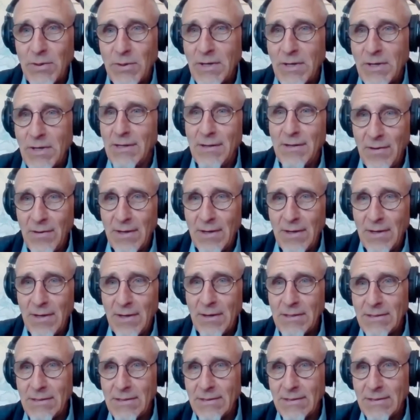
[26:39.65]
And when you live
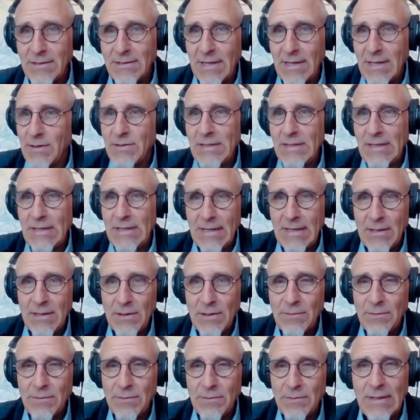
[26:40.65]
here, it just, like you said,
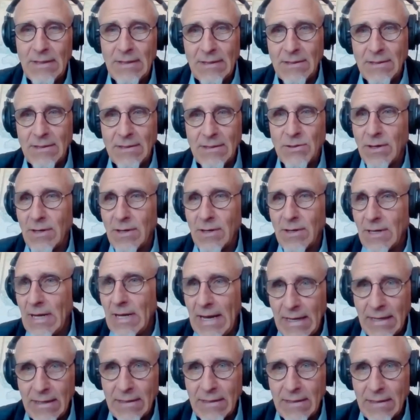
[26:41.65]
you started
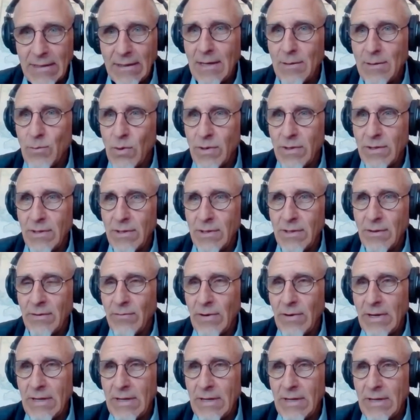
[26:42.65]
hiking a lot more than you
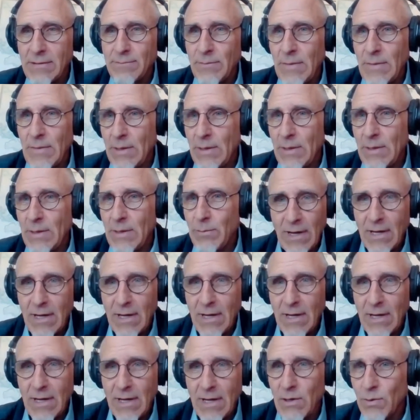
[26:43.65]
ever maybe
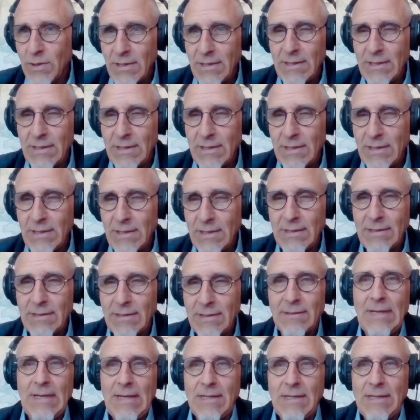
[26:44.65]
thought you would. And
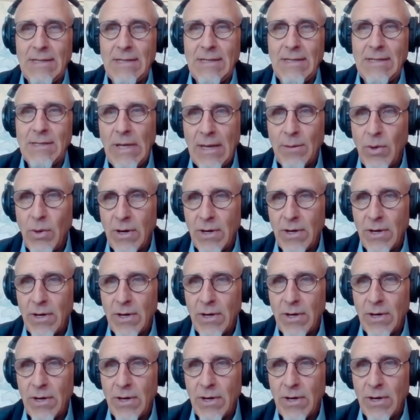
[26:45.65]
just became part
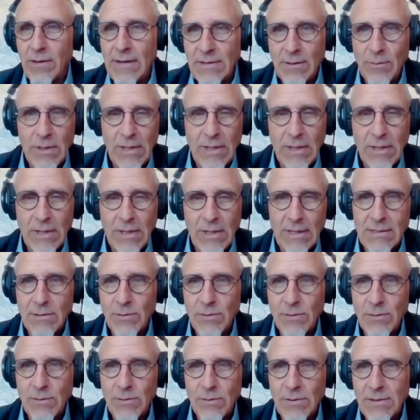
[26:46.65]
of your lifestyle
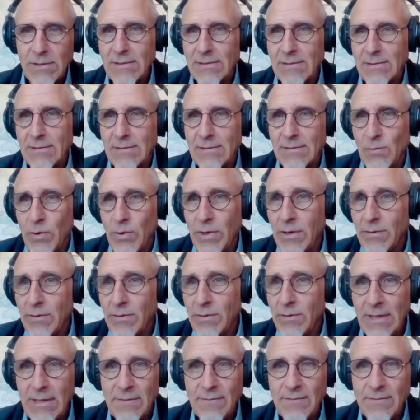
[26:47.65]
because it was where
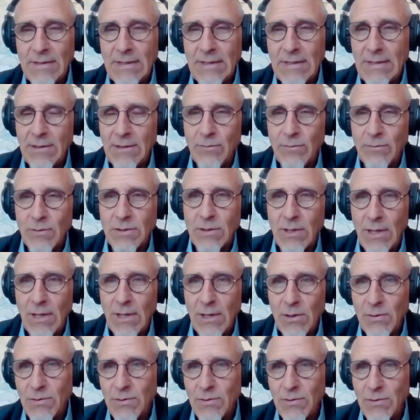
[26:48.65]
you lived and it was
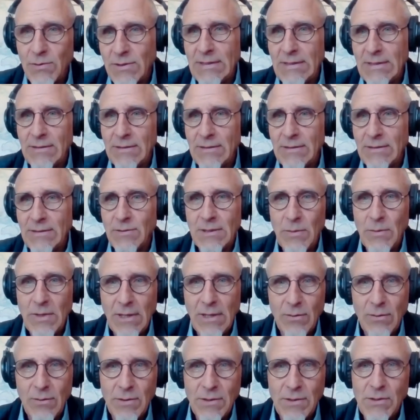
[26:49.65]
close and it was
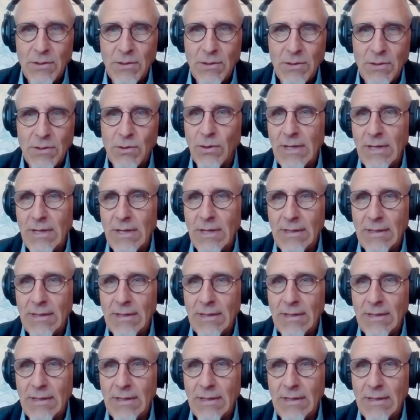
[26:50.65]
something you enjoyed.